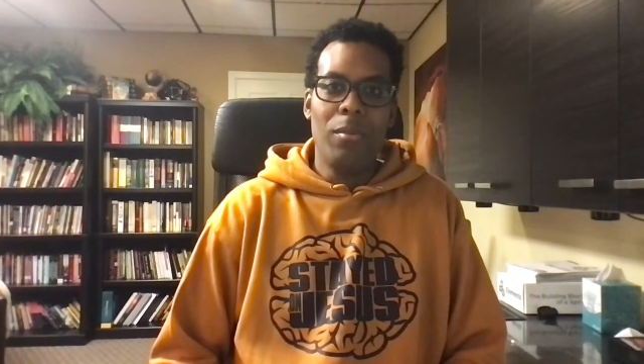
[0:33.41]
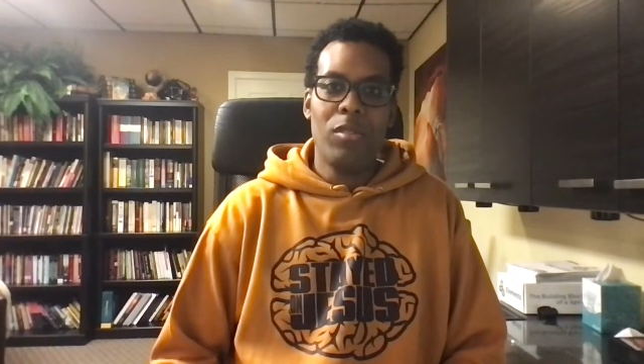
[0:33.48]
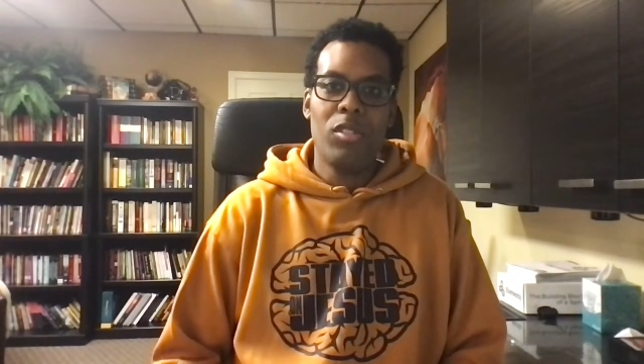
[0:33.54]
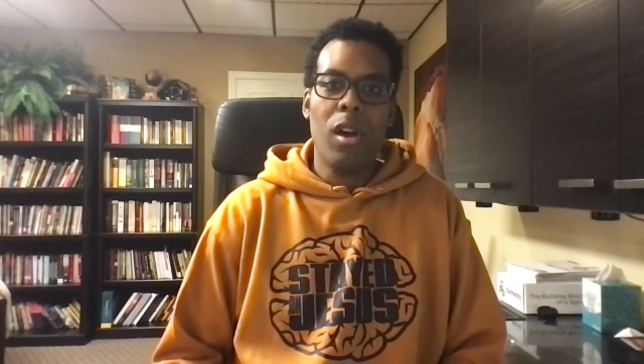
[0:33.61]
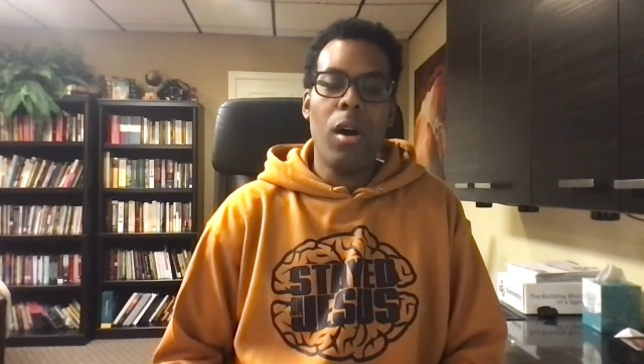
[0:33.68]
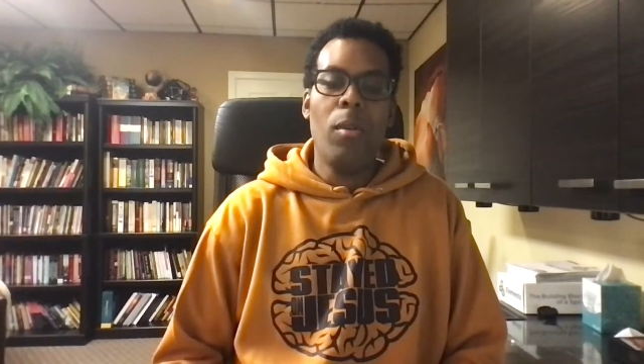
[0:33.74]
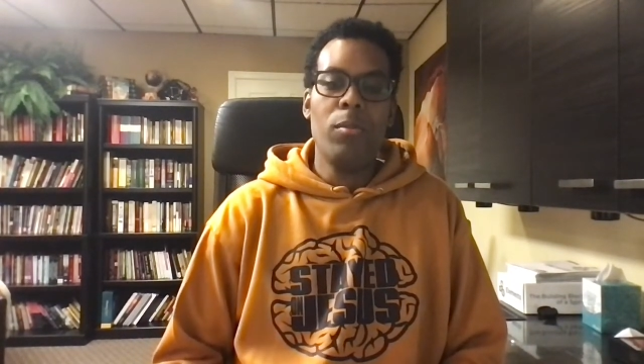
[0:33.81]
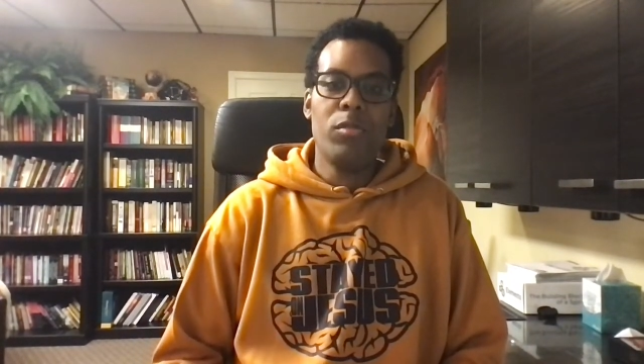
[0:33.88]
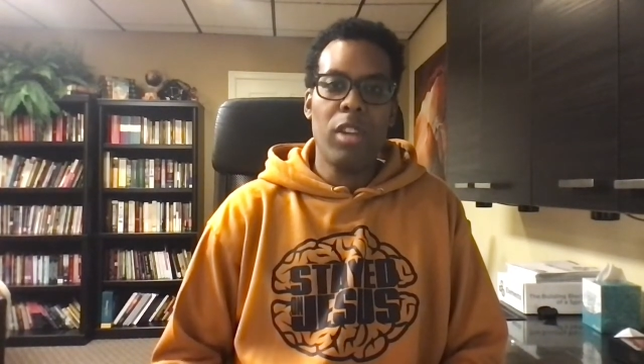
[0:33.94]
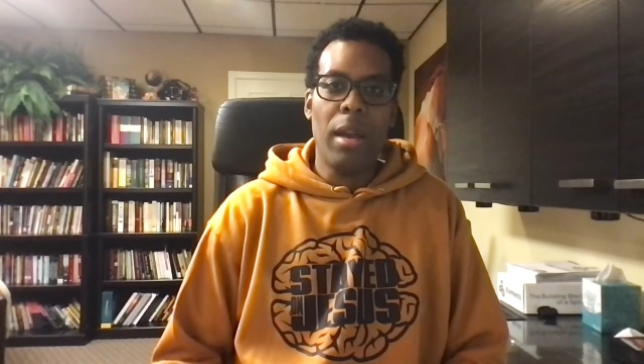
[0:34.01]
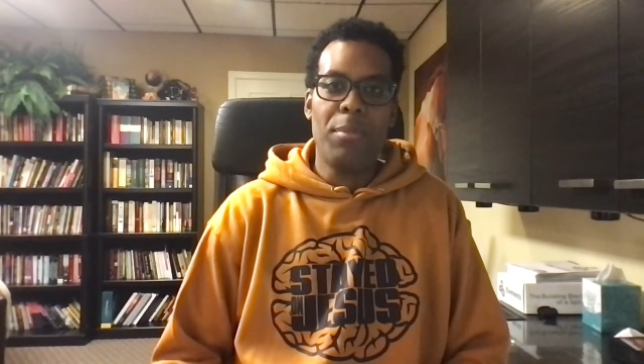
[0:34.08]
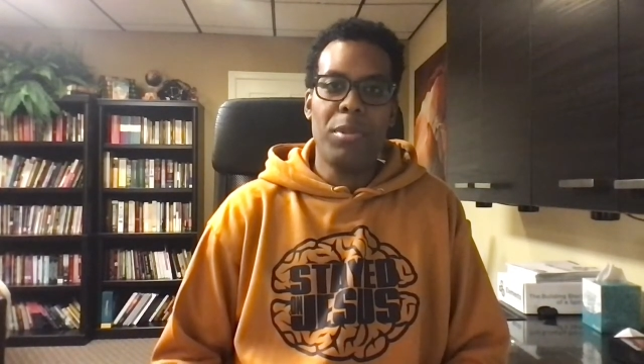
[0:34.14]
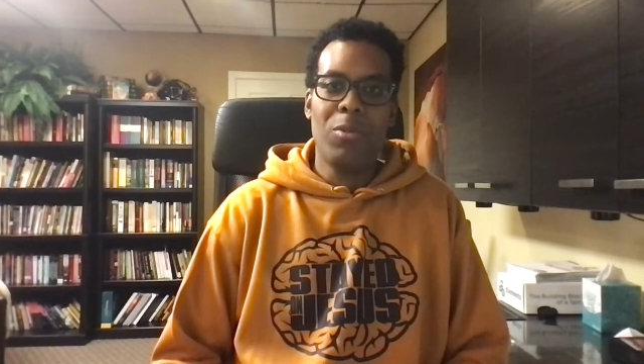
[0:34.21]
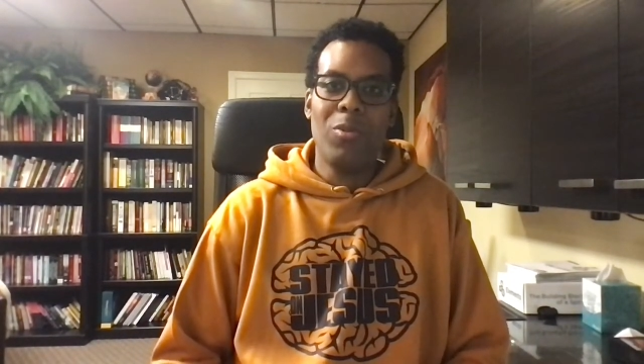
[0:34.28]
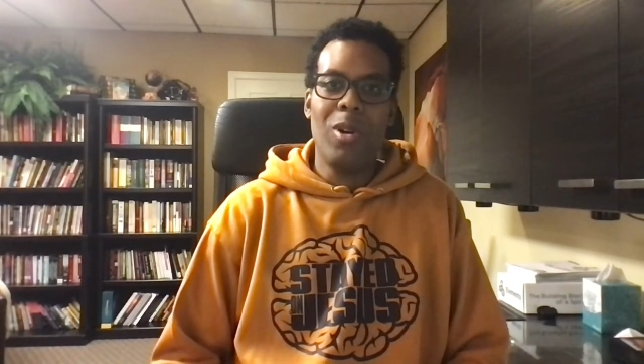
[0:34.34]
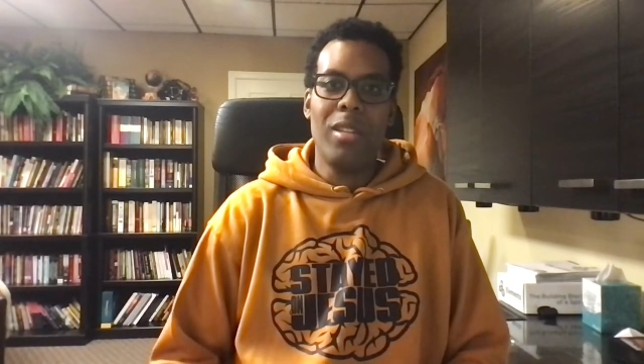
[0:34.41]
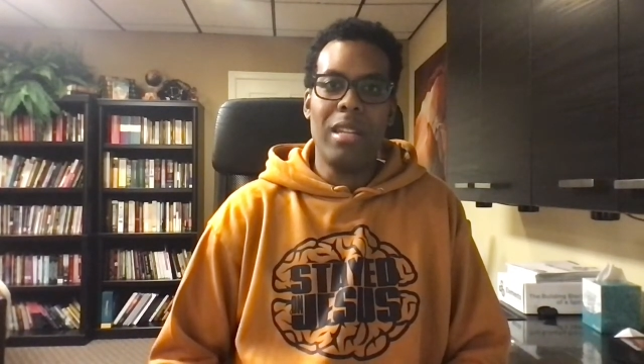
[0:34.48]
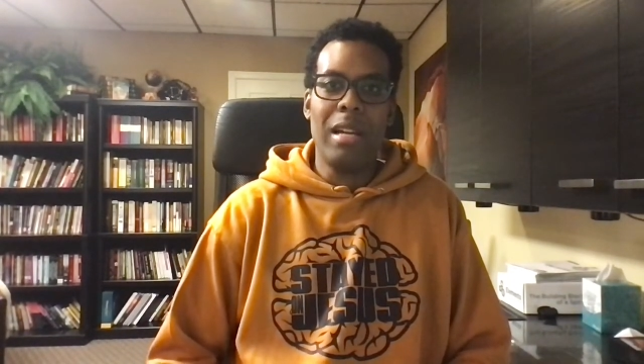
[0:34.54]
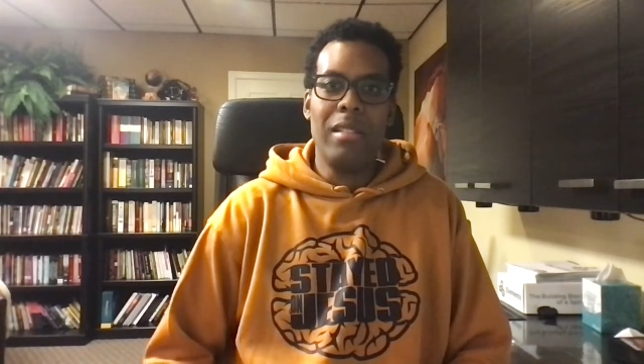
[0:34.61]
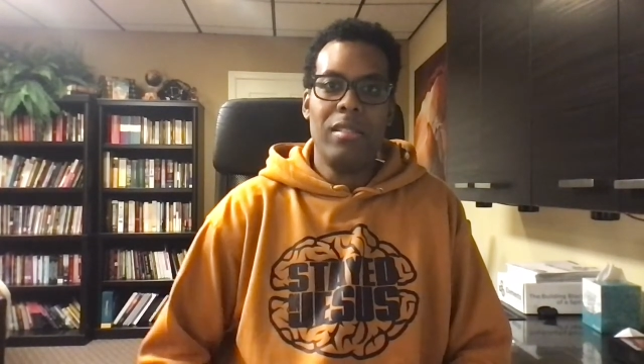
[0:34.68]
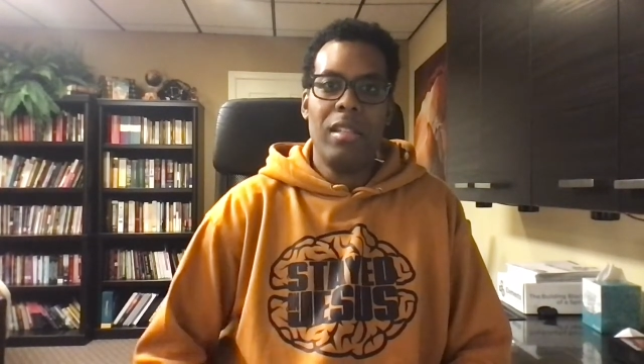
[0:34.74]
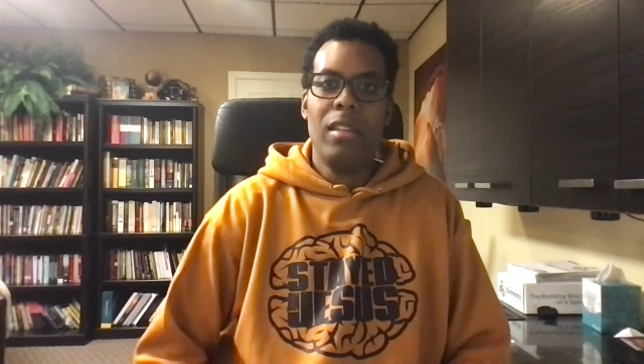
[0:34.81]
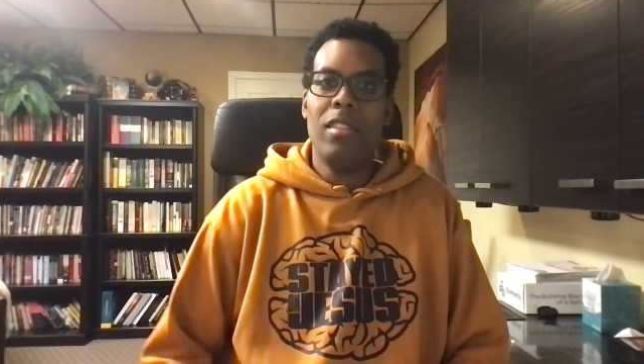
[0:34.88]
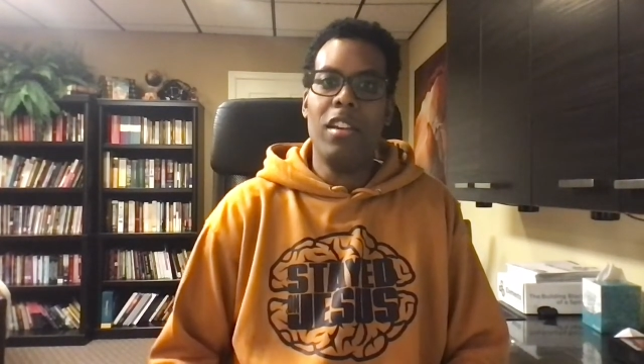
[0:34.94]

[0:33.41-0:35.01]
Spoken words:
Psalm chapter 119.